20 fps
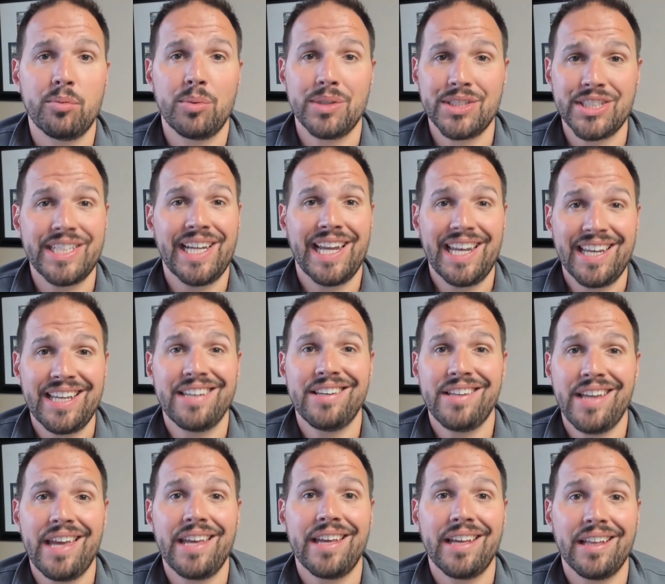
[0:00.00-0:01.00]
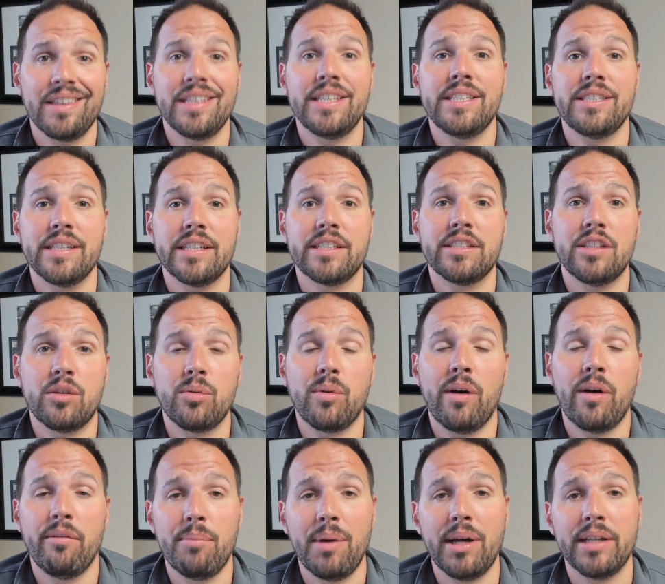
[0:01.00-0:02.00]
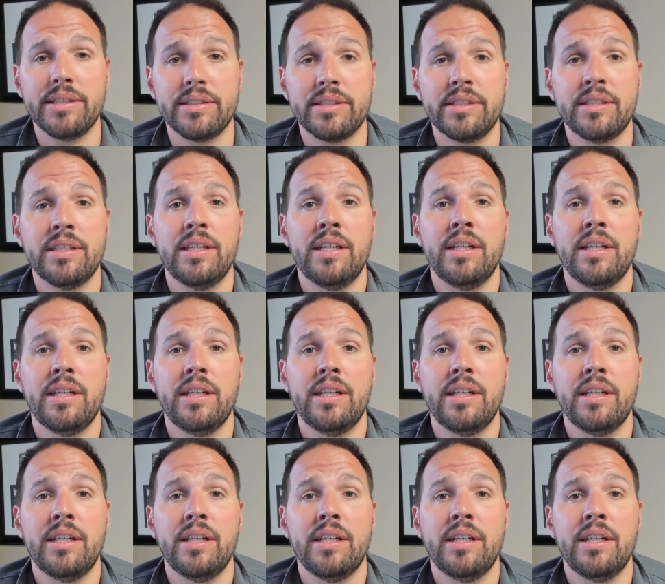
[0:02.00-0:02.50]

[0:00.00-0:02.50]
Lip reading: which again can take at least 6 to 12 months.